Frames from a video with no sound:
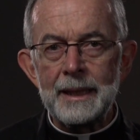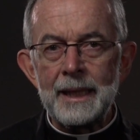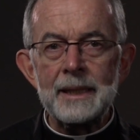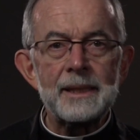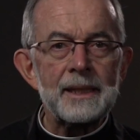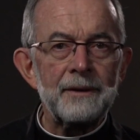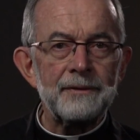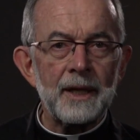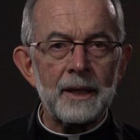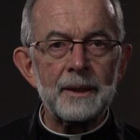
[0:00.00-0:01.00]
in
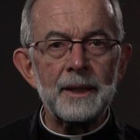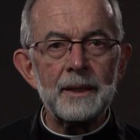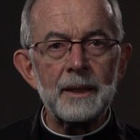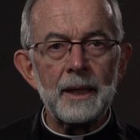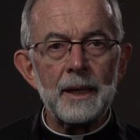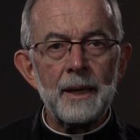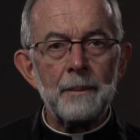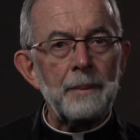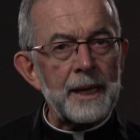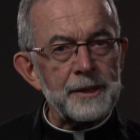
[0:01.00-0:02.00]
safeguarding
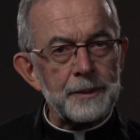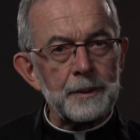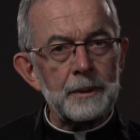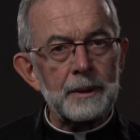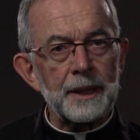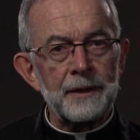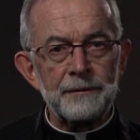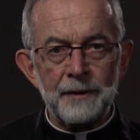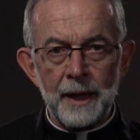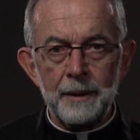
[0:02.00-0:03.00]
pastoral
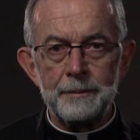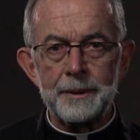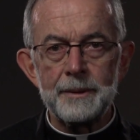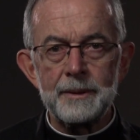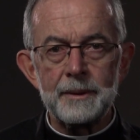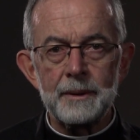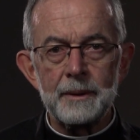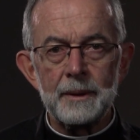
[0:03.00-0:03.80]
environments.